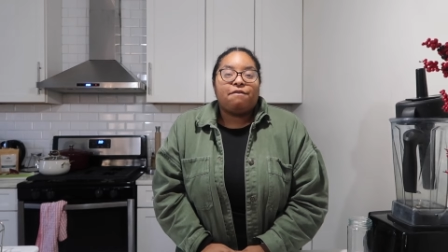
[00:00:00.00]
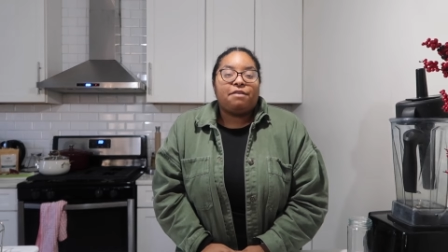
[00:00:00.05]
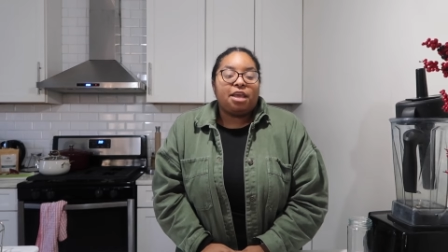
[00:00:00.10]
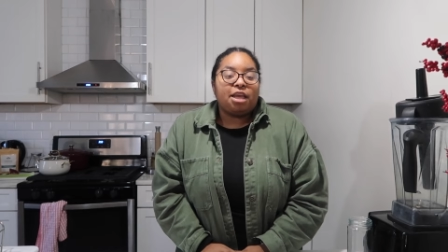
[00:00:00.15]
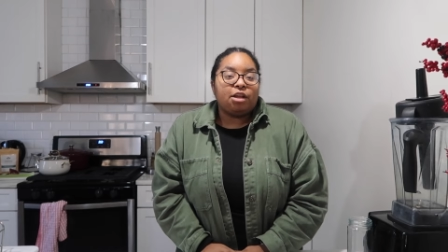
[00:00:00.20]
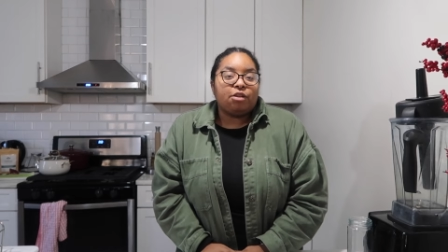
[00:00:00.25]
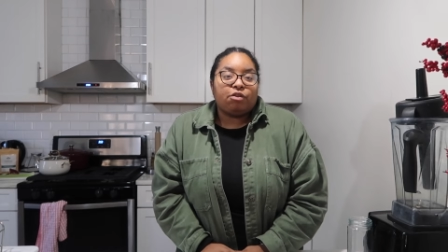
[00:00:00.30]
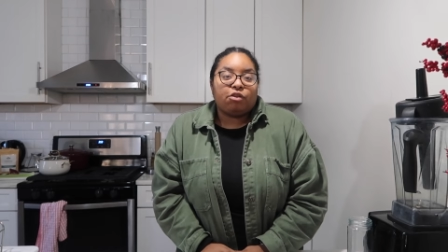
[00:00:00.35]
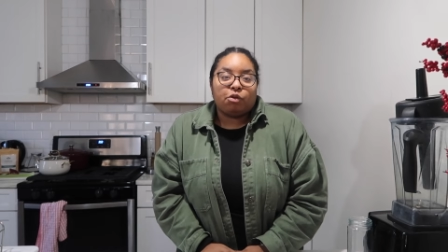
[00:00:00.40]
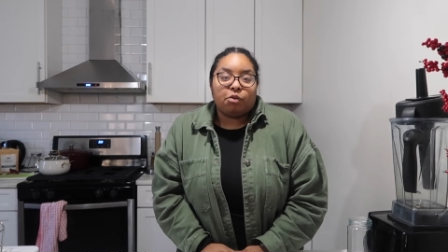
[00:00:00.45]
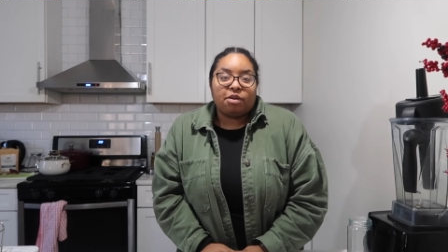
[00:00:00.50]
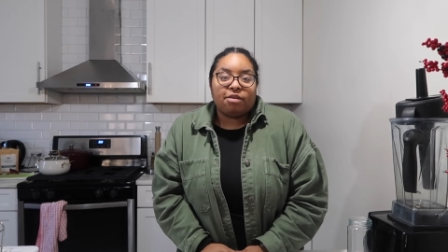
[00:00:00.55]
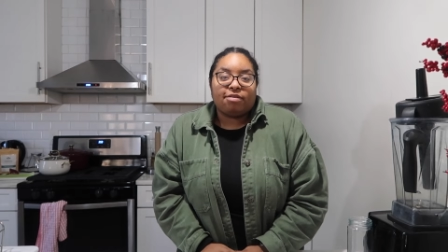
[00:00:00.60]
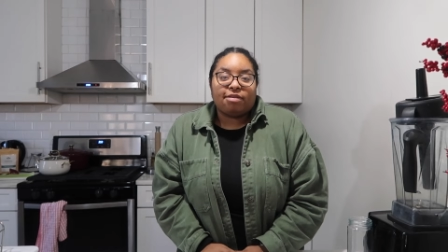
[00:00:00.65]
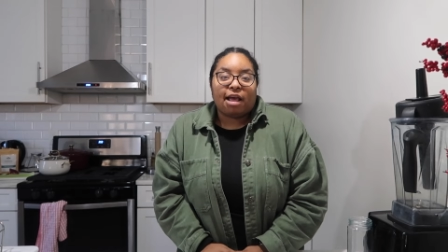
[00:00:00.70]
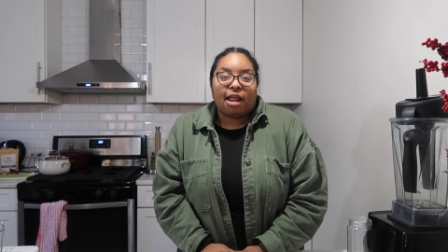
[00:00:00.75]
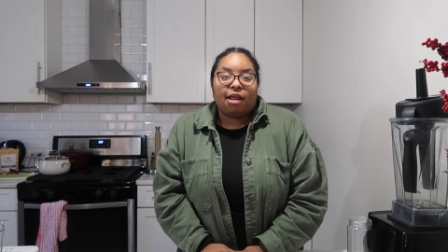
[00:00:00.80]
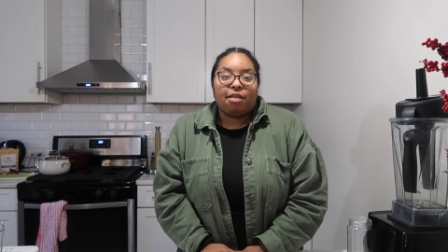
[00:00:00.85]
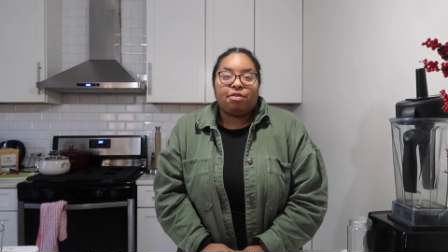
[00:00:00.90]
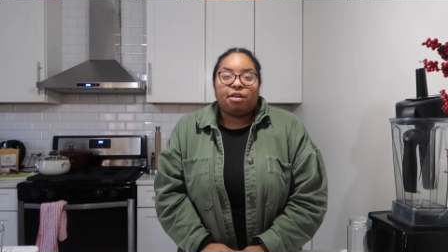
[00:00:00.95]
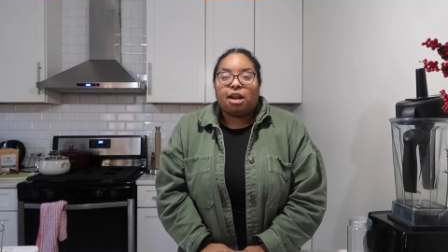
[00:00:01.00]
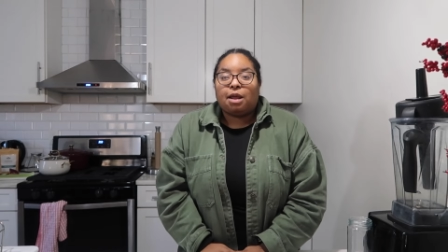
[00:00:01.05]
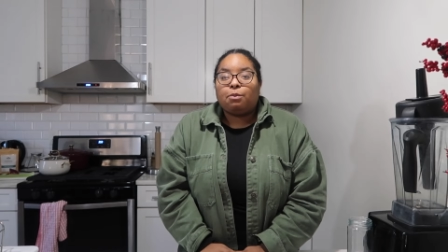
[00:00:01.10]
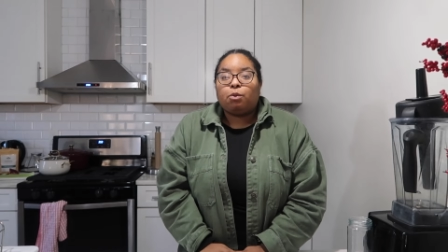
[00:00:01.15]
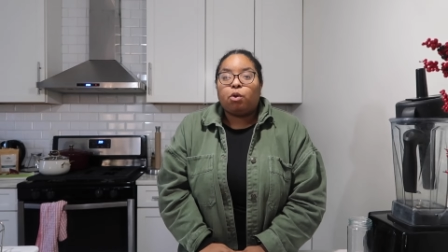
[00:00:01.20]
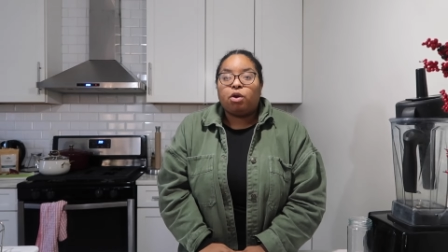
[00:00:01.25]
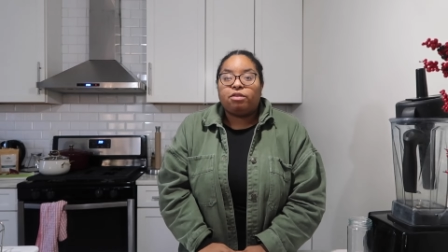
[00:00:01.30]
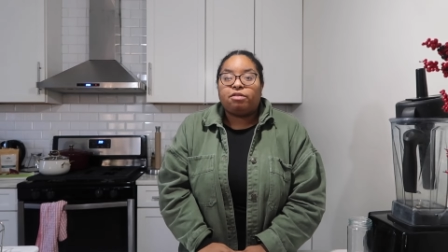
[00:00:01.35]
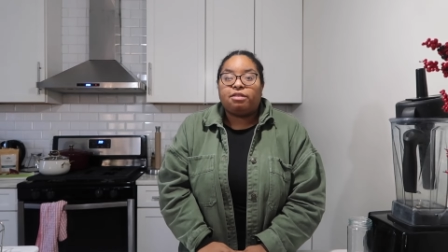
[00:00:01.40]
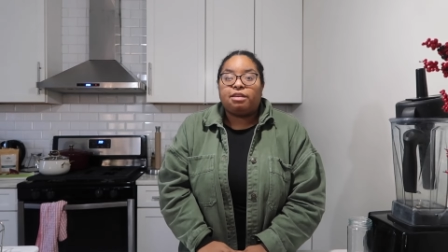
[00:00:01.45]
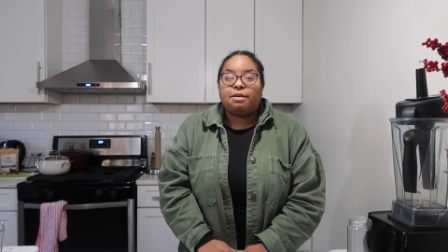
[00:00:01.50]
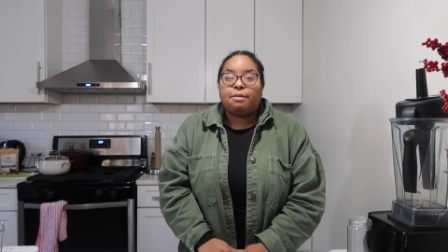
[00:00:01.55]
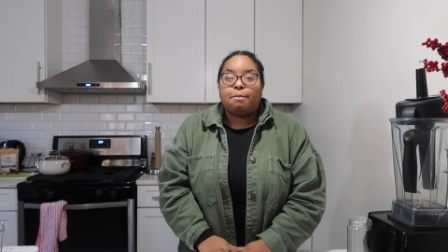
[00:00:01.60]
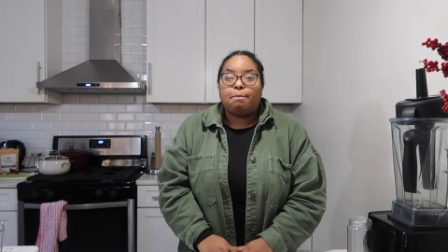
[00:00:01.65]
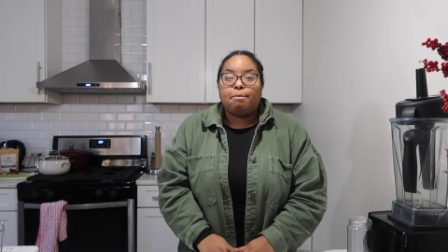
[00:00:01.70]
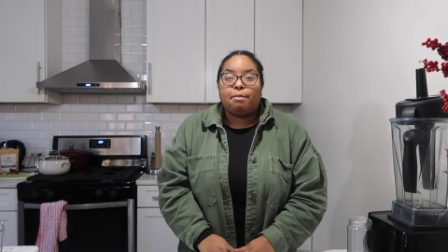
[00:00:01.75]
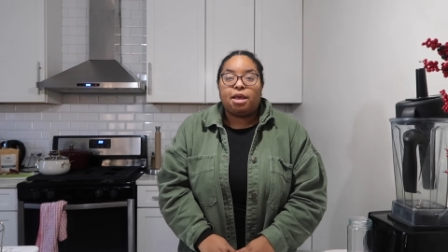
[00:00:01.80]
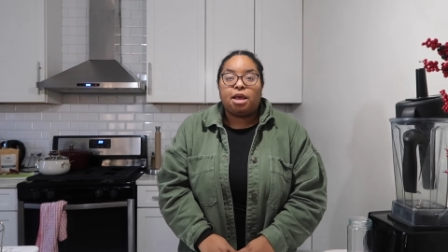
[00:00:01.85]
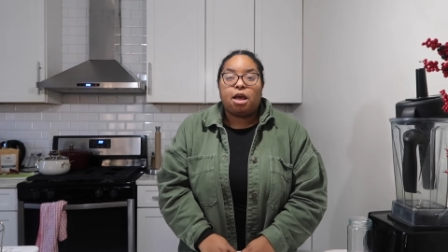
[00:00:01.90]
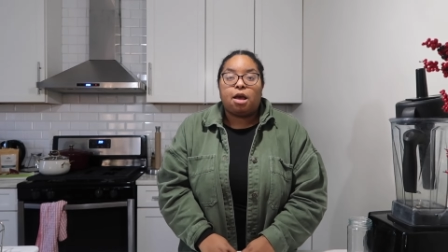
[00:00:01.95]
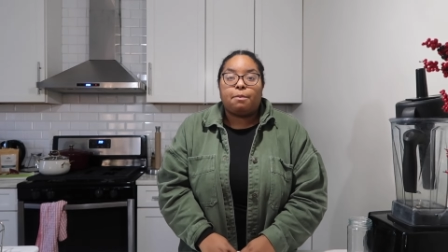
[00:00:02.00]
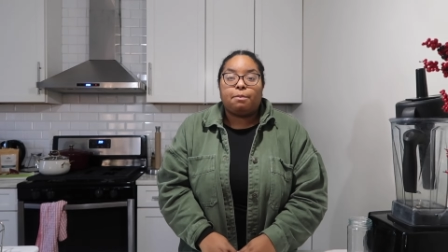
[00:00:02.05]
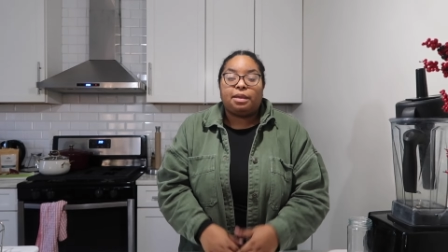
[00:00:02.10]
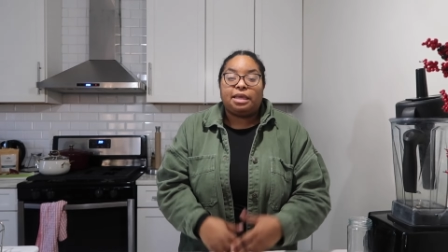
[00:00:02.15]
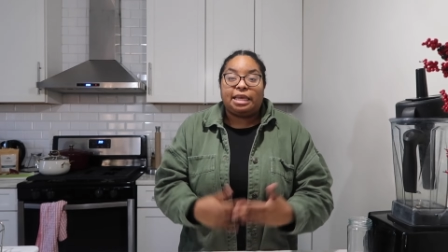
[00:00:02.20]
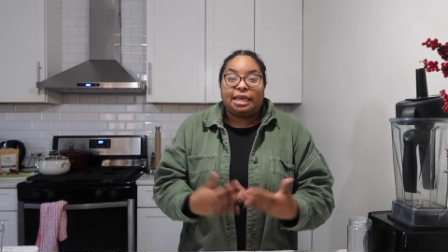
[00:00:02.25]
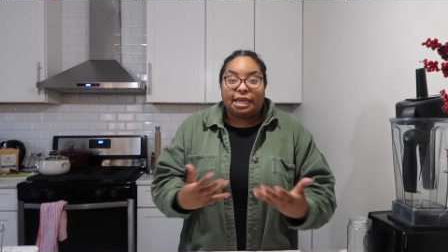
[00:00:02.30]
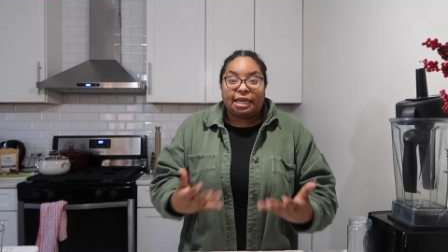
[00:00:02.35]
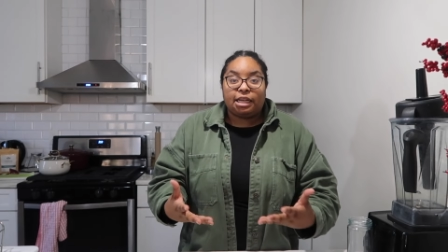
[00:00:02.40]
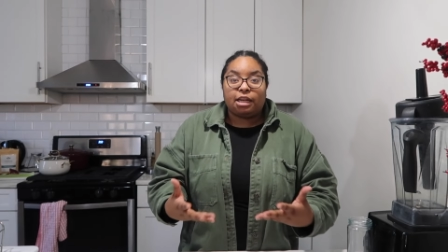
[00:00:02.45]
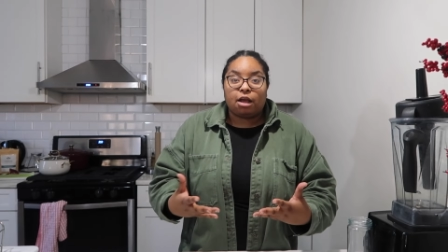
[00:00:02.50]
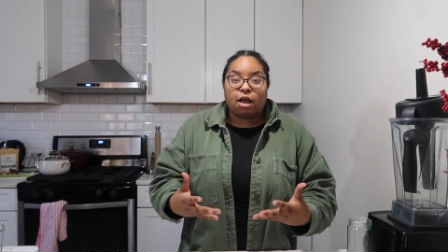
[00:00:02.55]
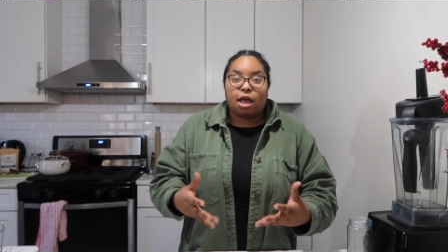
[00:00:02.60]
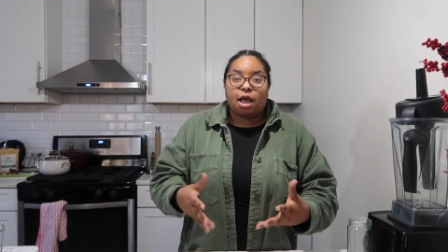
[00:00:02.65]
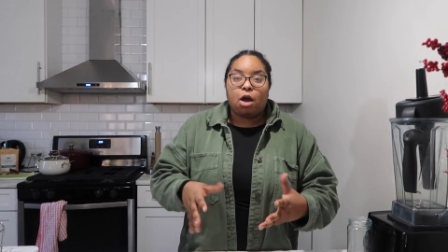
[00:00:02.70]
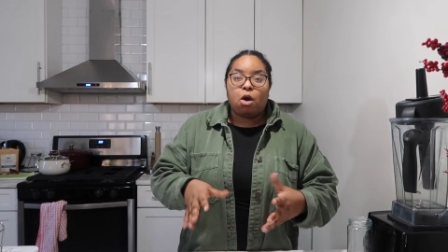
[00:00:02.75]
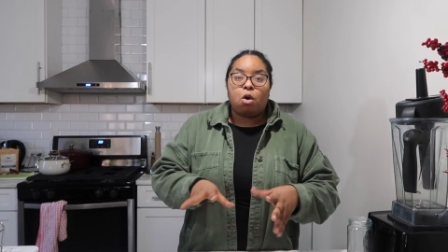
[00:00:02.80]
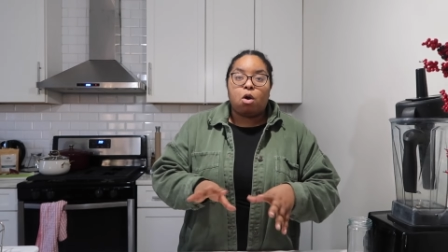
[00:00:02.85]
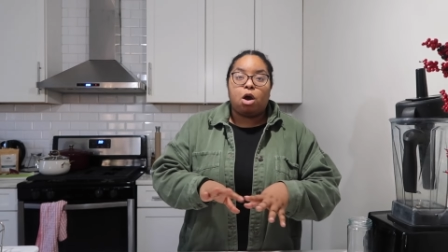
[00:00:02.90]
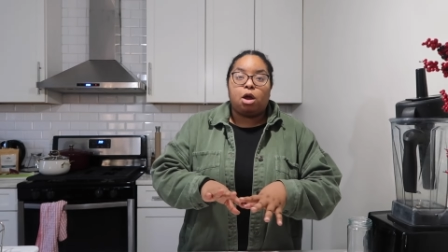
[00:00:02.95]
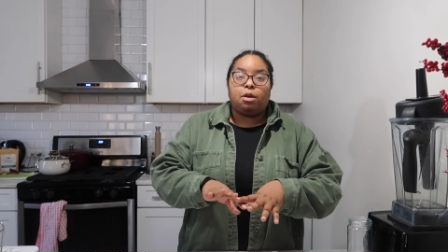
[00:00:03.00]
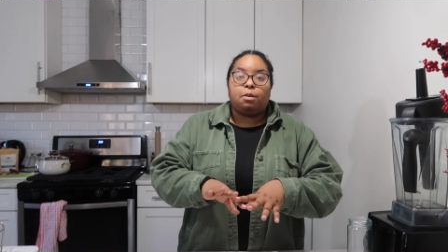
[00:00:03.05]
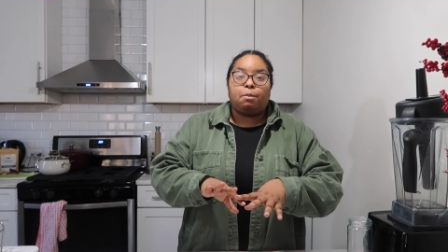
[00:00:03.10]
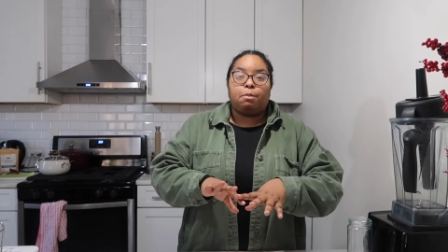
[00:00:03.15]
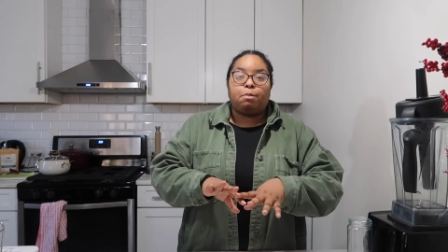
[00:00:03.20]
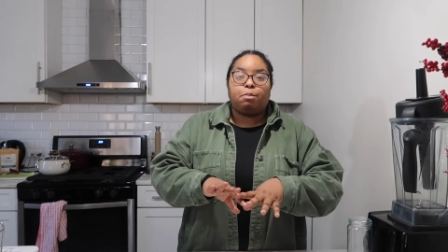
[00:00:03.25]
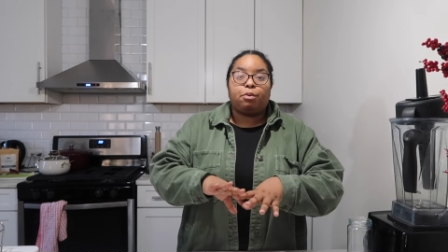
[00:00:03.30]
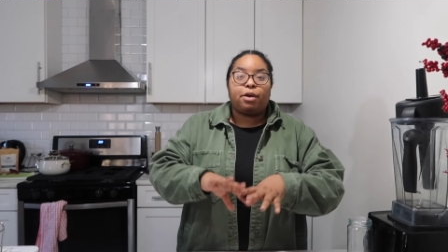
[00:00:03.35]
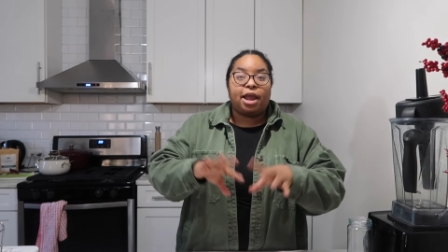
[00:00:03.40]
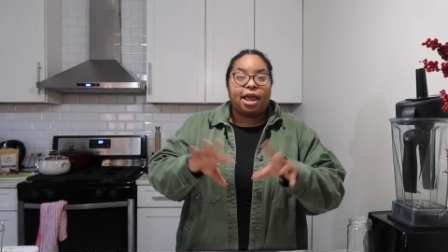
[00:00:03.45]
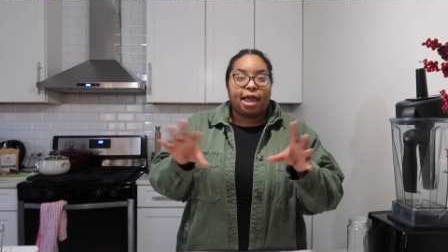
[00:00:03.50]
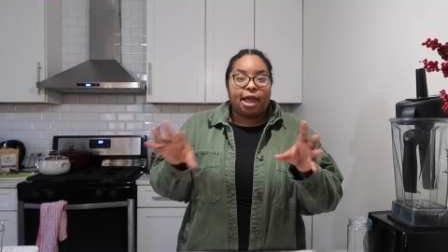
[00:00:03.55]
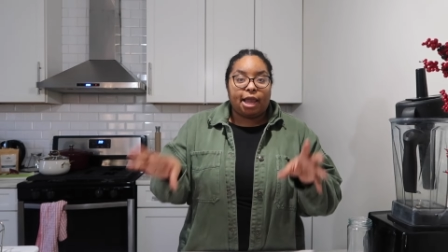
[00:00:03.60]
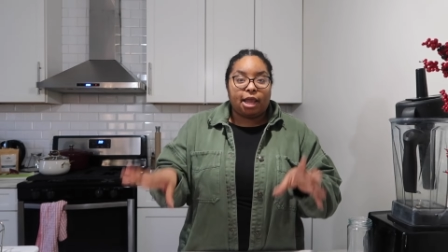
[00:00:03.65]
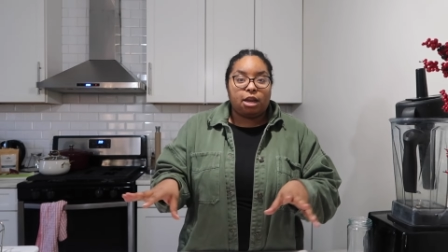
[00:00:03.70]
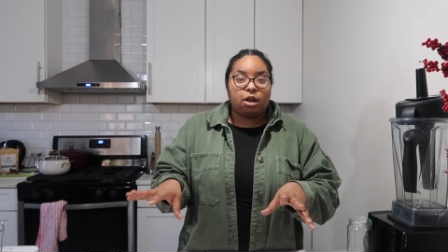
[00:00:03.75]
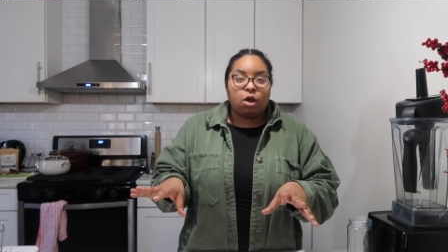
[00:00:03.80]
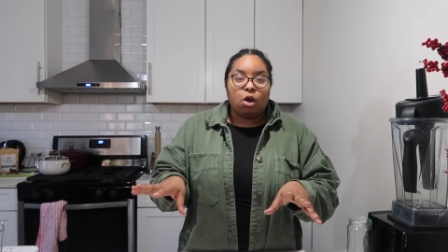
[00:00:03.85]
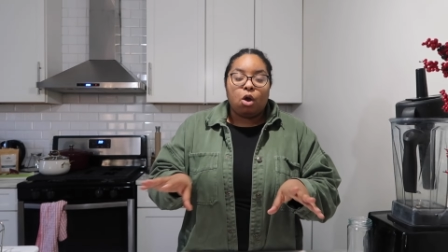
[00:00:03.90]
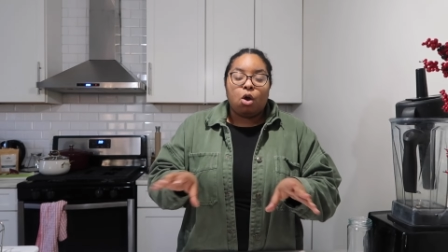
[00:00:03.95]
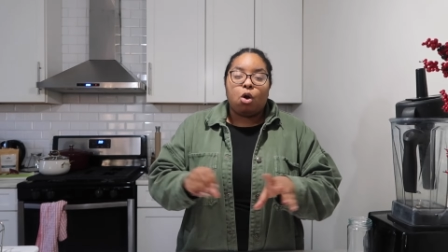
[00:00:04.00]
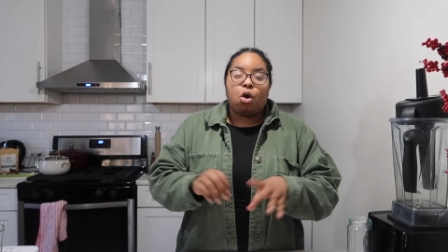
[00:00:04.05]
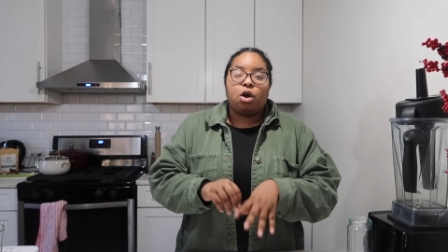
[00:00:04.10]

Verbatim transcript: vegan tuna salad that I'm going to um, eat on bread,